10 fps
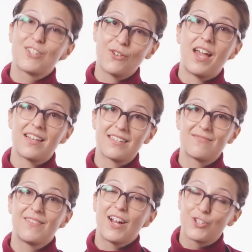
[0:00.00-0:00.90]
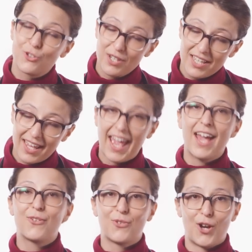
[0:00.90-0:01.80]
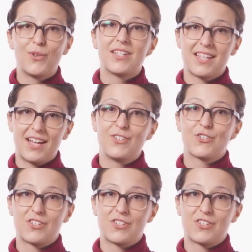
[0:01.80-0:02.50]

So yes, a tree can grow inside your